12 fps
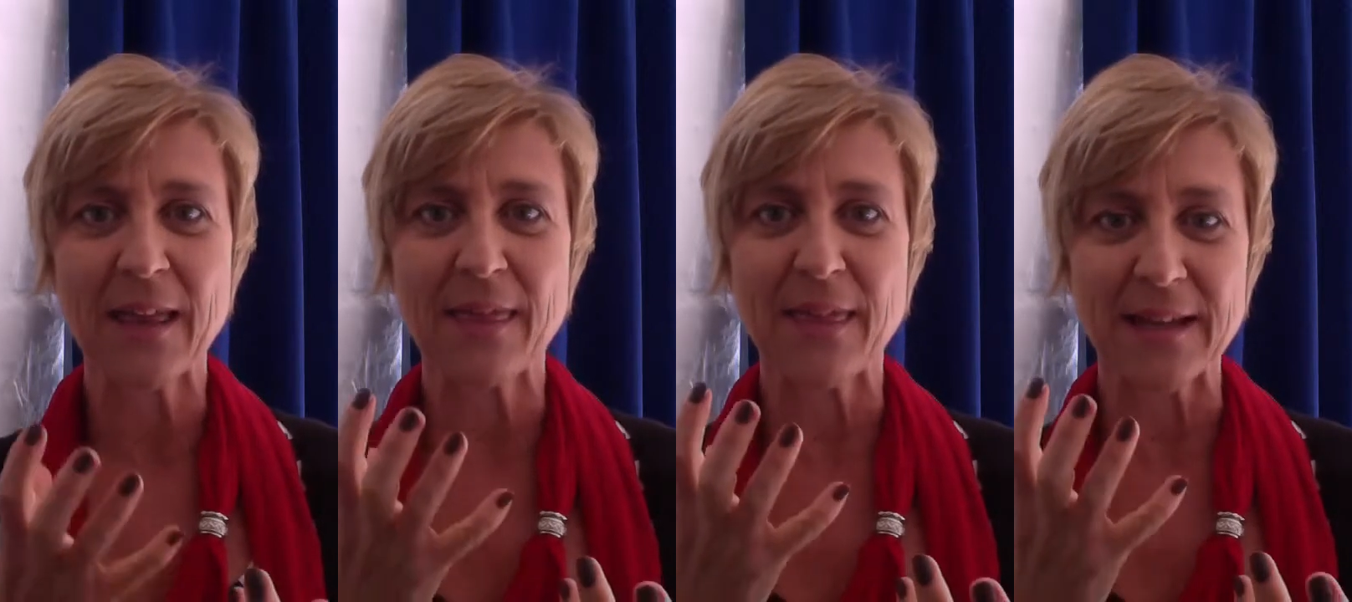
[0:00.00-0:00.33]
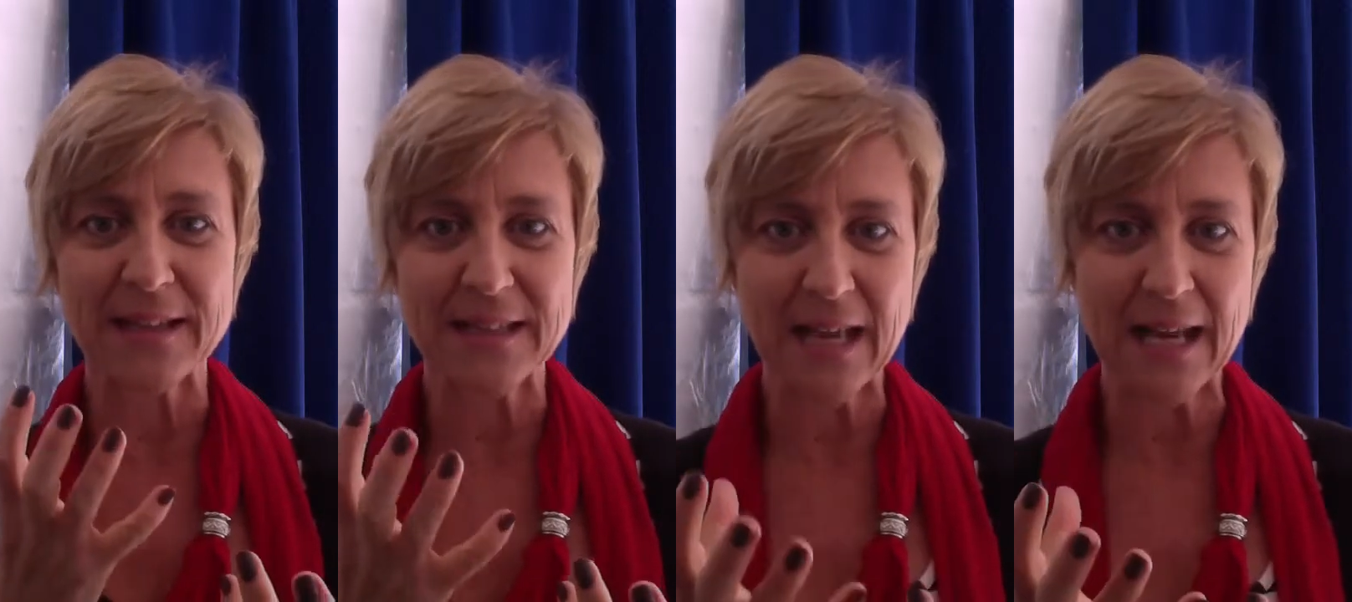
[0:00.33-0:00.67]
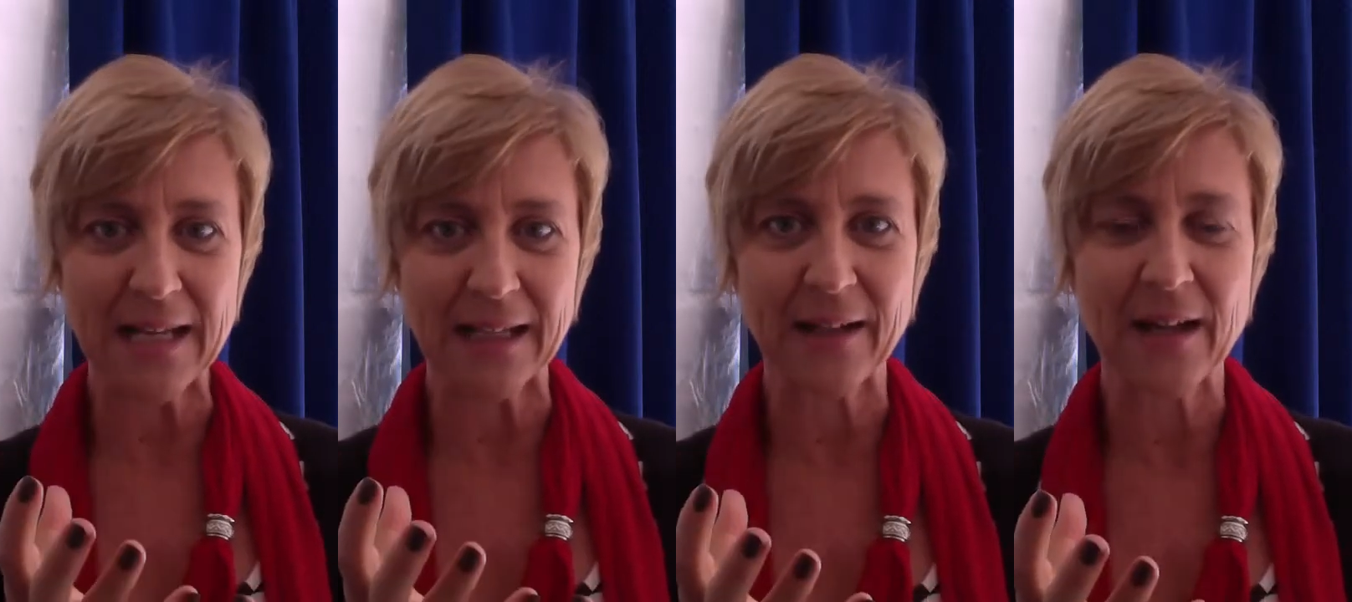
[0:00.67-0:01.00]
than
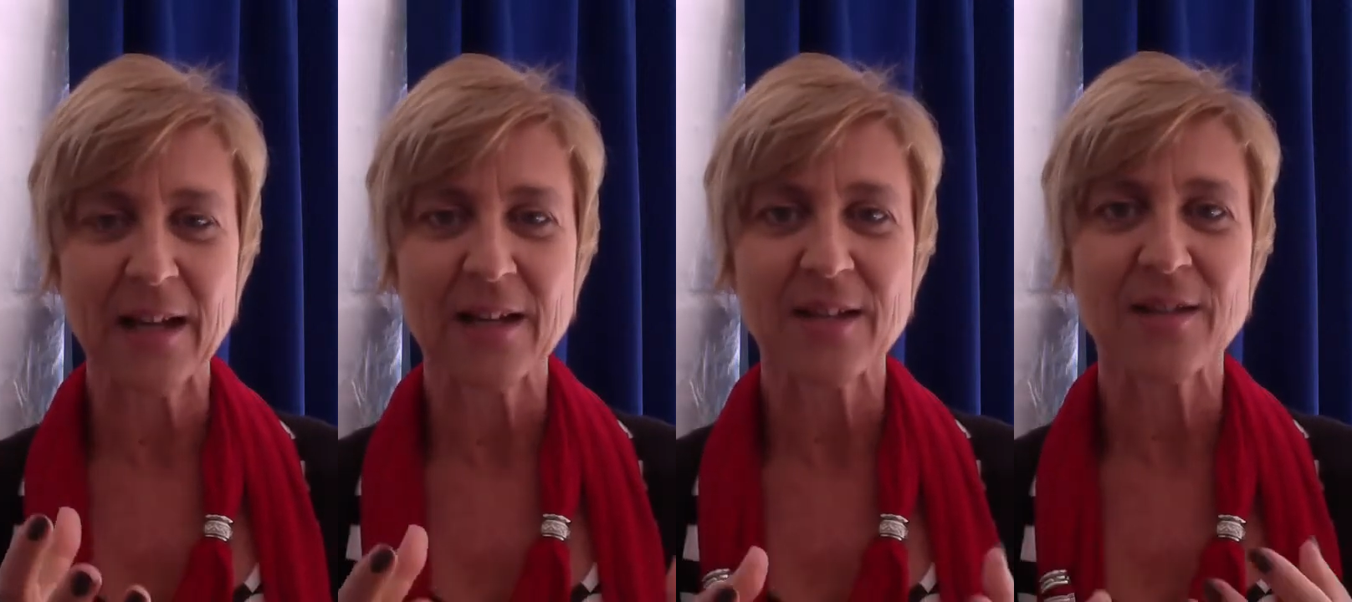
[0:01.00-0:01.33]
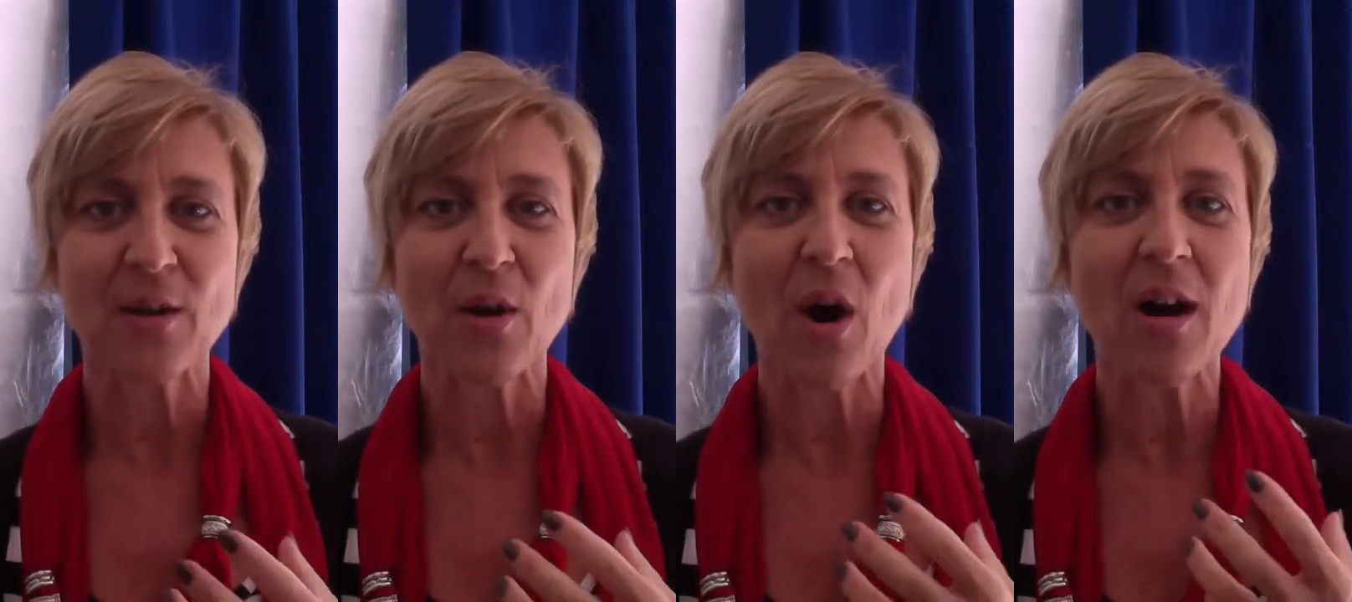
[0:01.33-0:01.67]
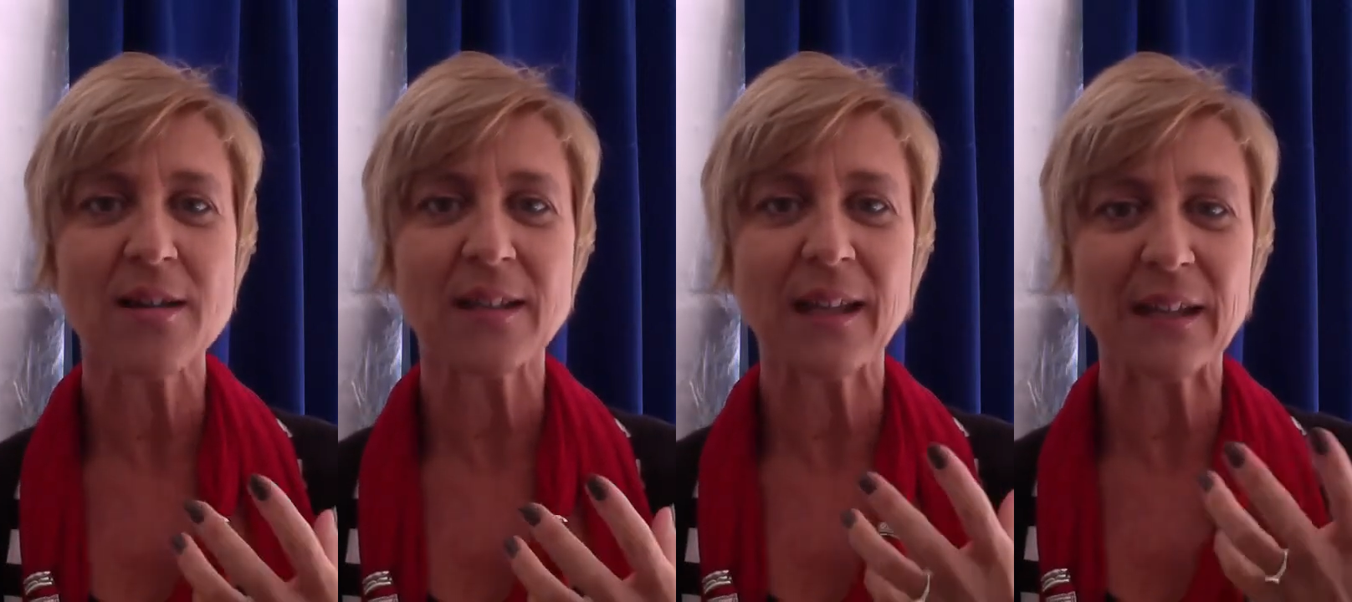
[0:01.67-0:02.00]
telling. So,
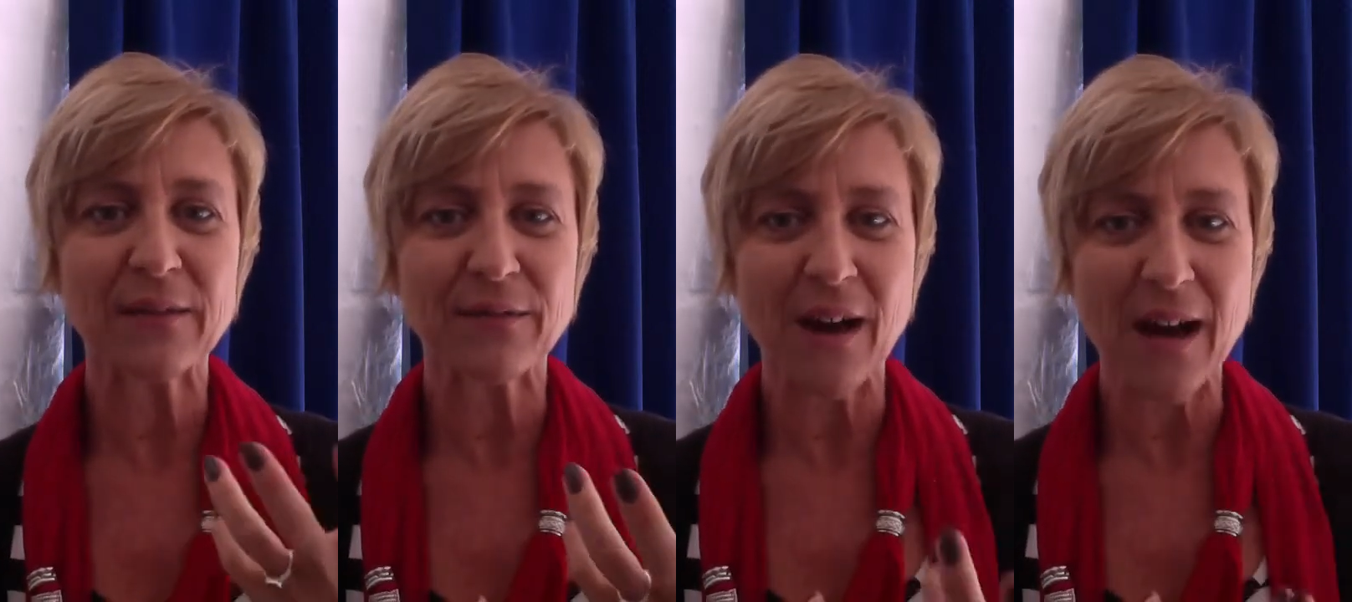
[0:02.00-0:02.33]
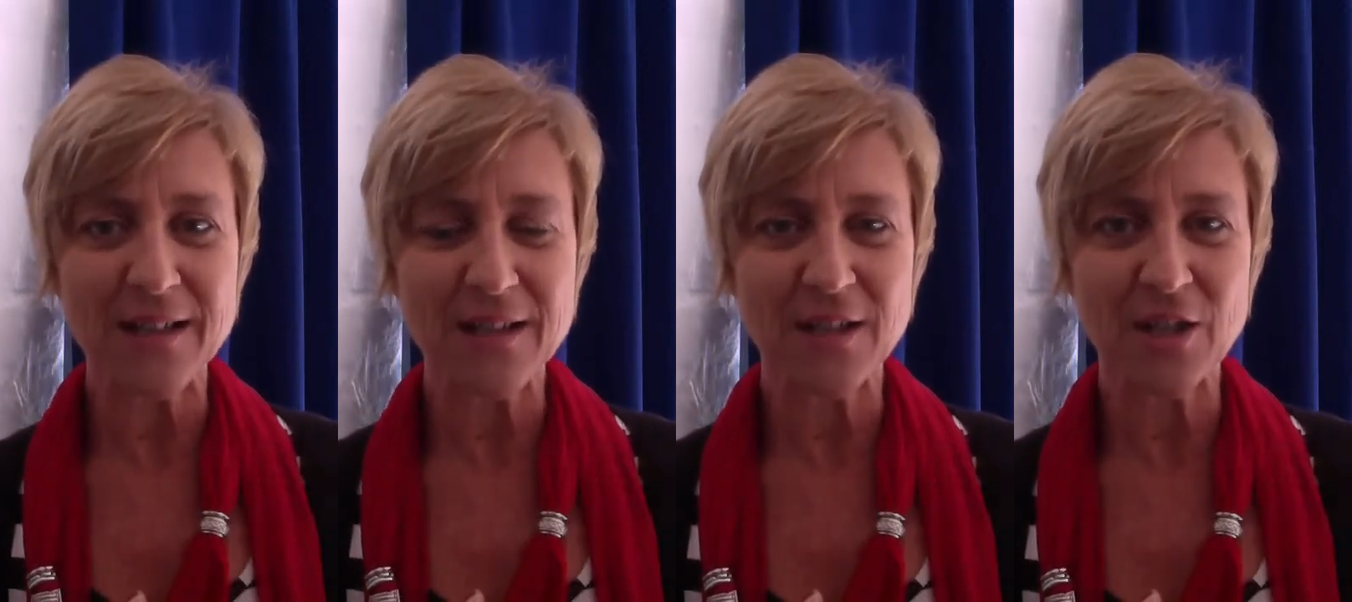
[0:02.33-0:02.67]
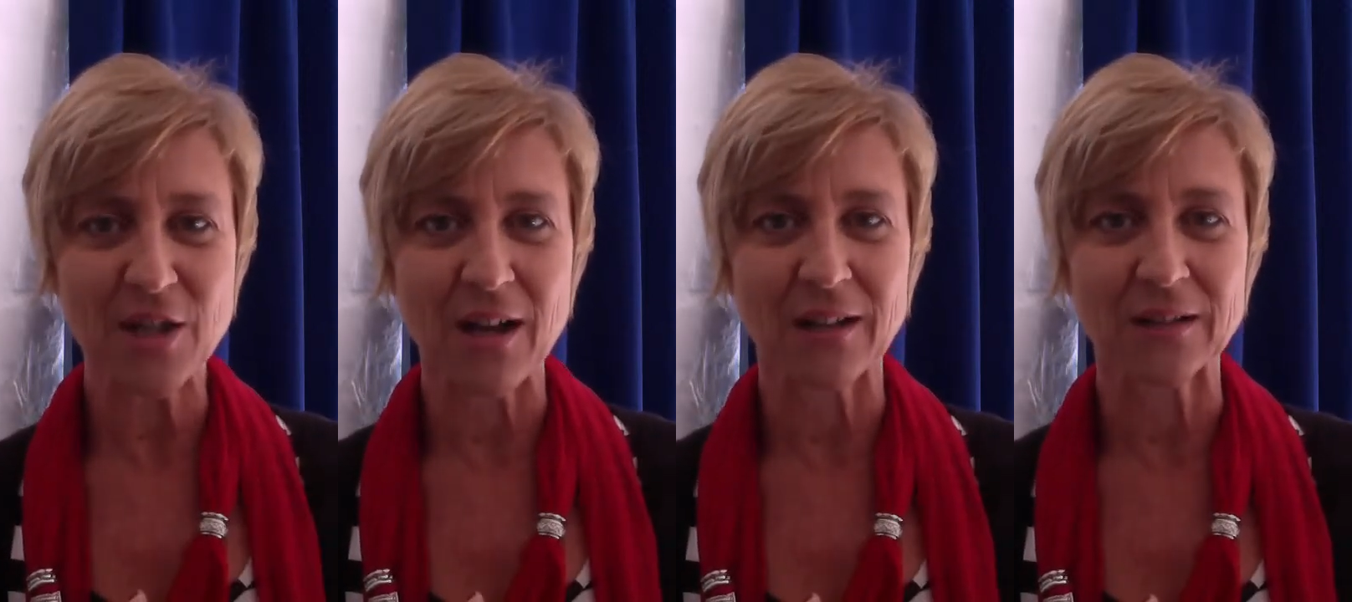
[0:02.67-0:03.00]
asking invites the
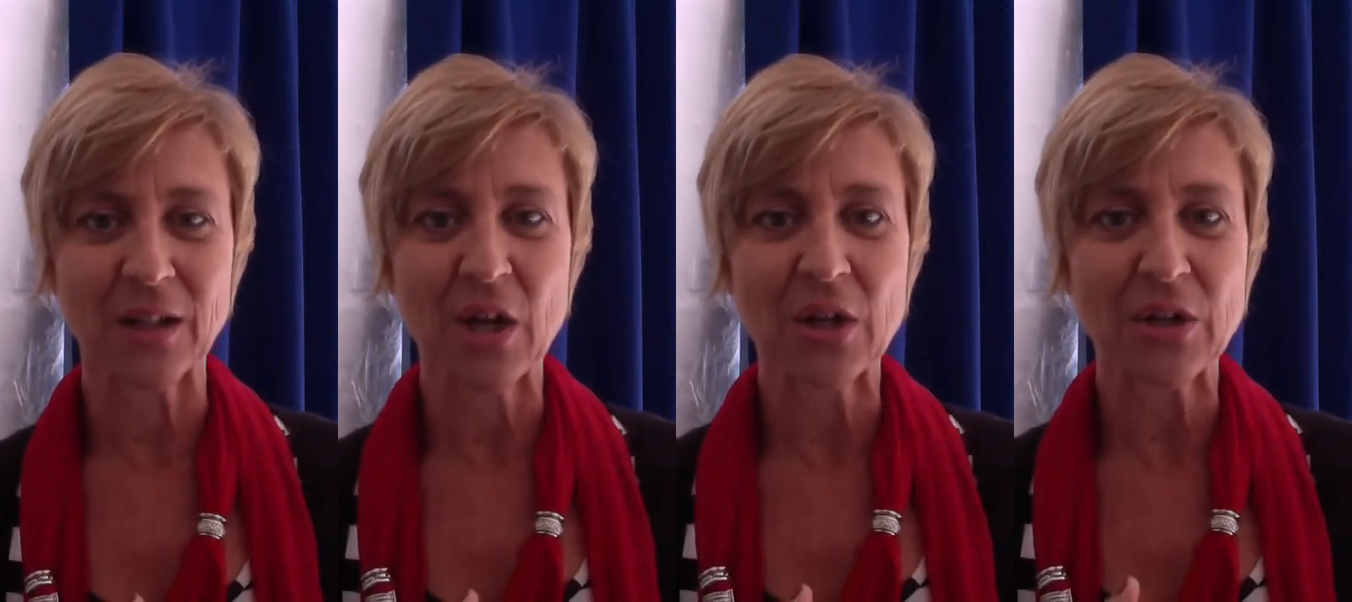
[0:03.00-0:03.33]
child